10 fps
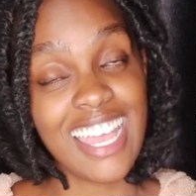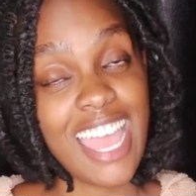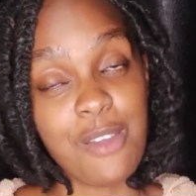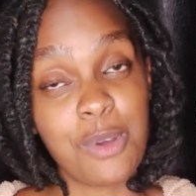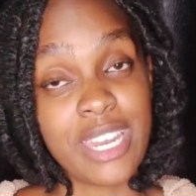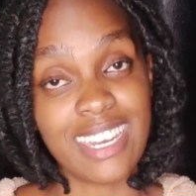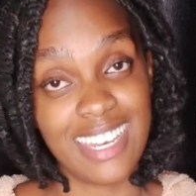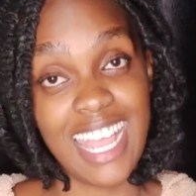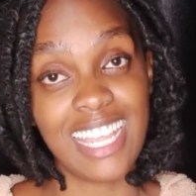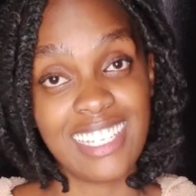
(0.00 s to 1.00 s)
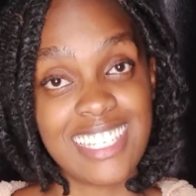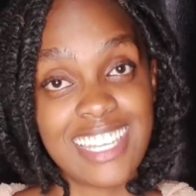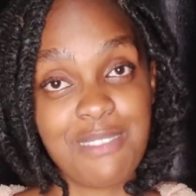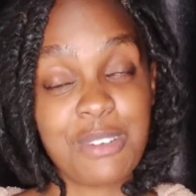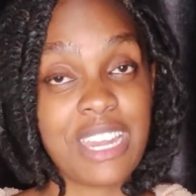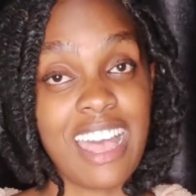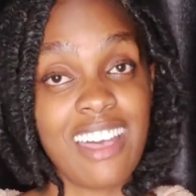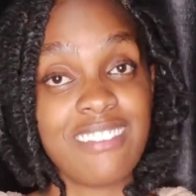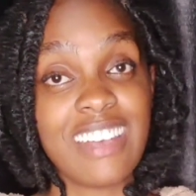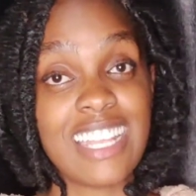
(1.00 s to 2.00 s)
I want a date, I'm going to
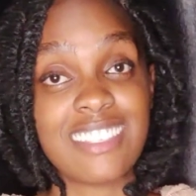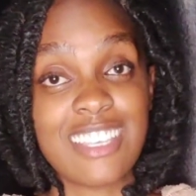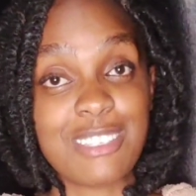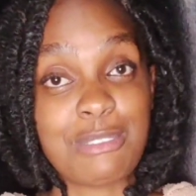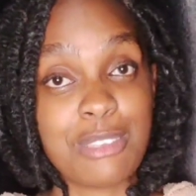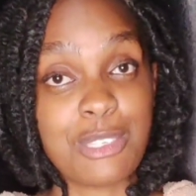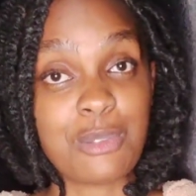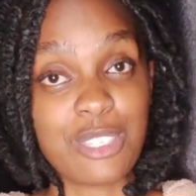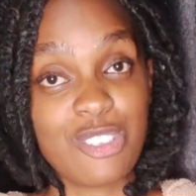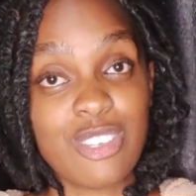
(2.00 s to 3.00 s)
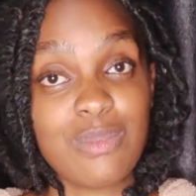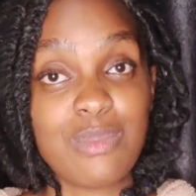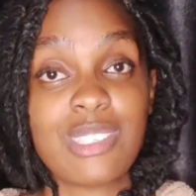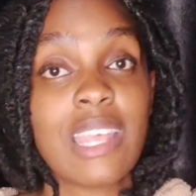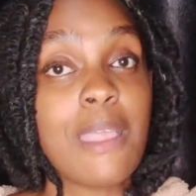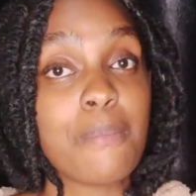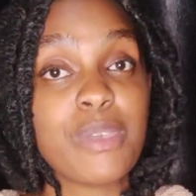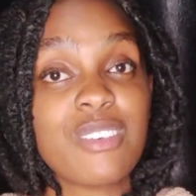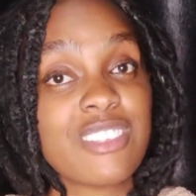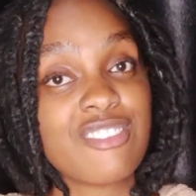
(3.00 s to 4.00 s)
have answers to these questions.
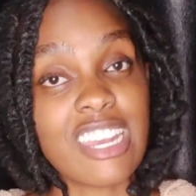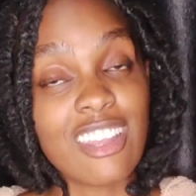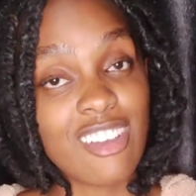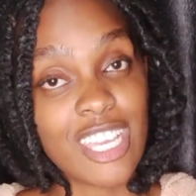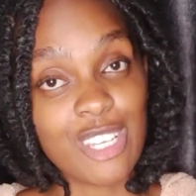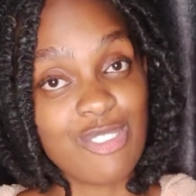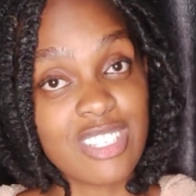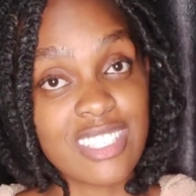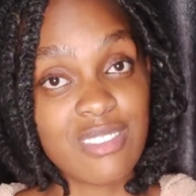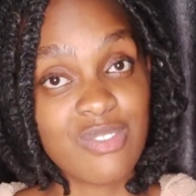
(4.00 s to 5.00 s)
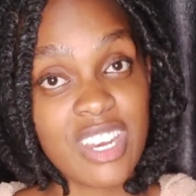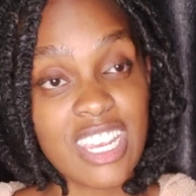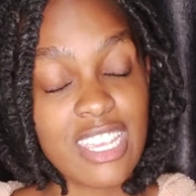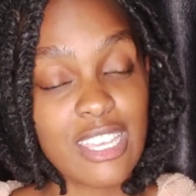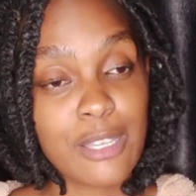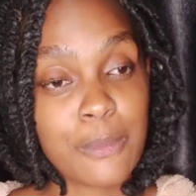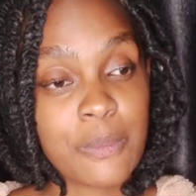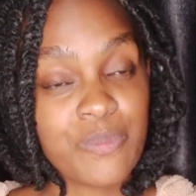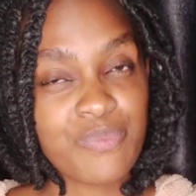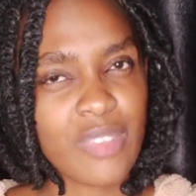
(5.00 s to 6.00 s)
Because right now it looks very
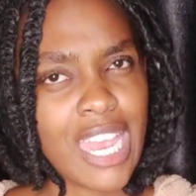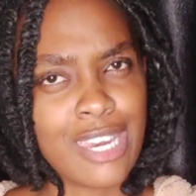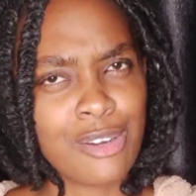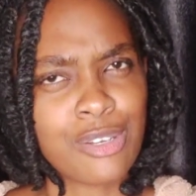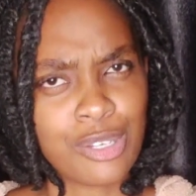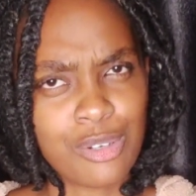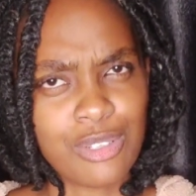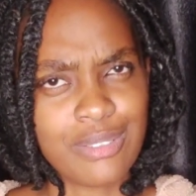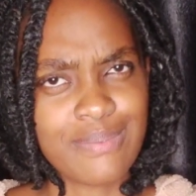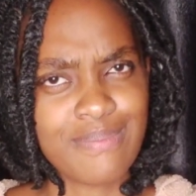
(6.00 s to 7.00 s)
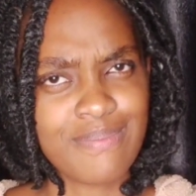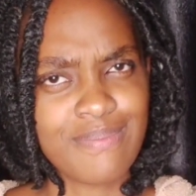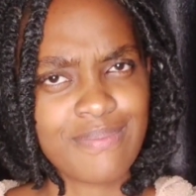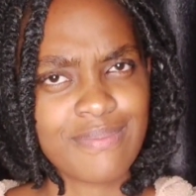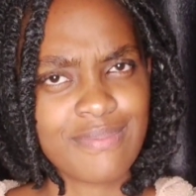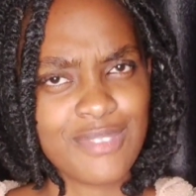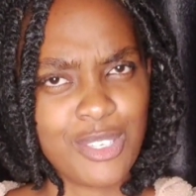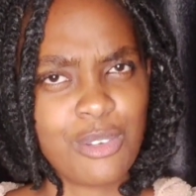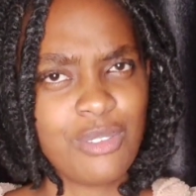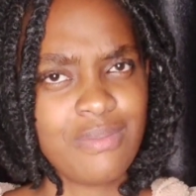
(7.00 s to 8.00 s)
ironical.
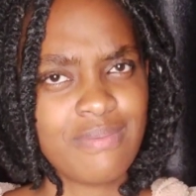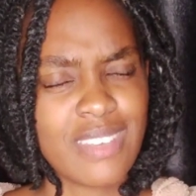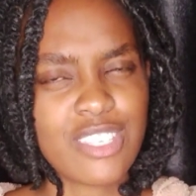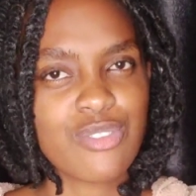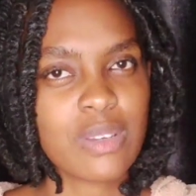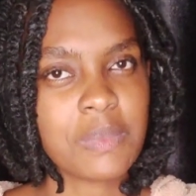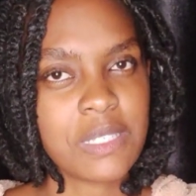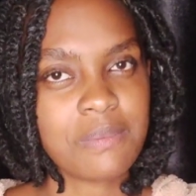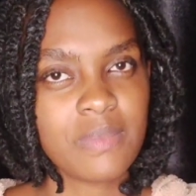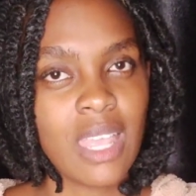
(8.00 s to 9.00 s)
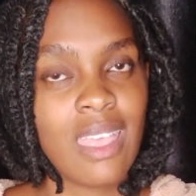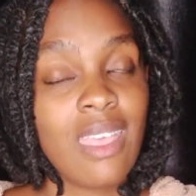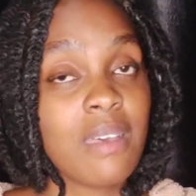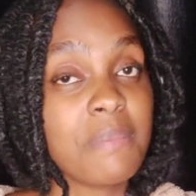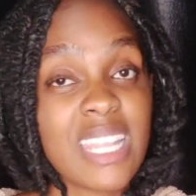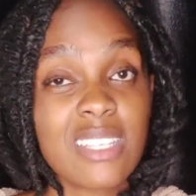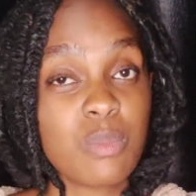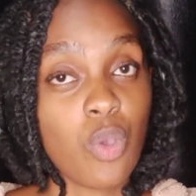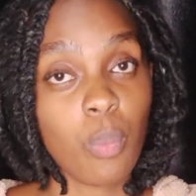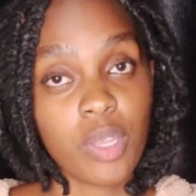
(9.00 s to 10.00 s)
You know? Extremely. But
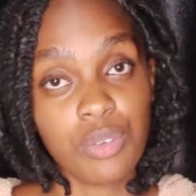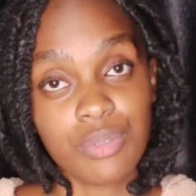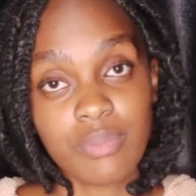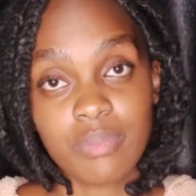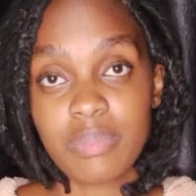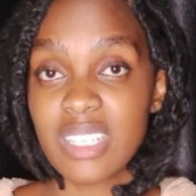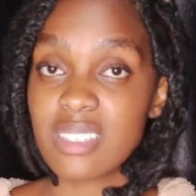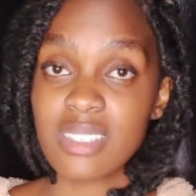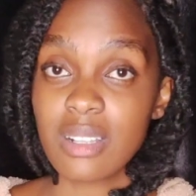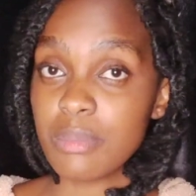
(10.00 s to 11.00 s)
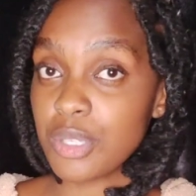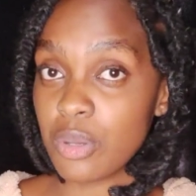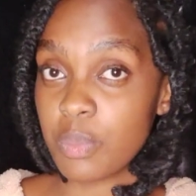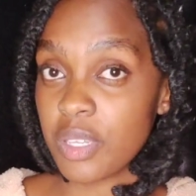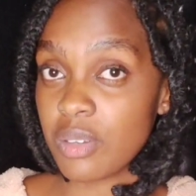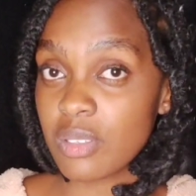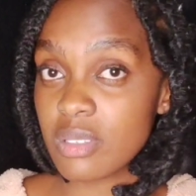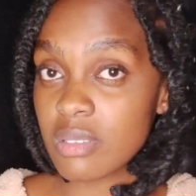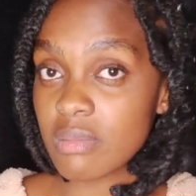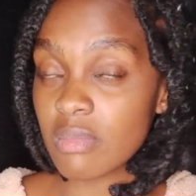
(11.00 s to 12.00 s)
that's my opinion. Please tell me your
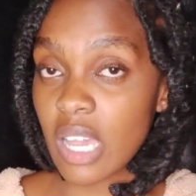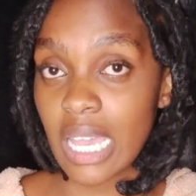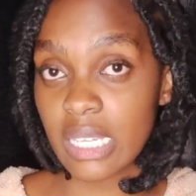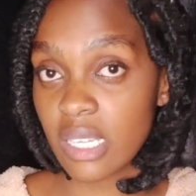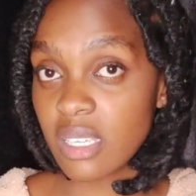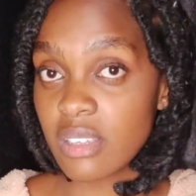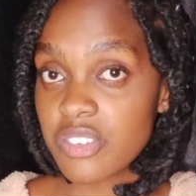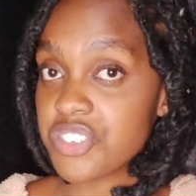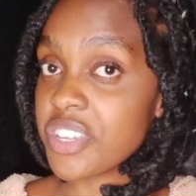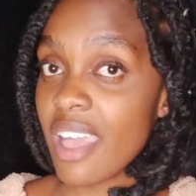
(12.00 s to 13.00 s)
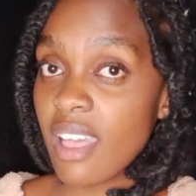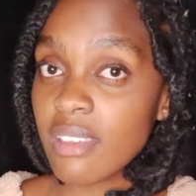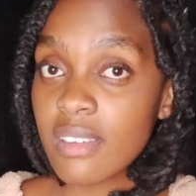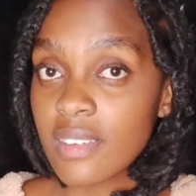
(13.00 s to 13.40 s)
opinions. Kindly share.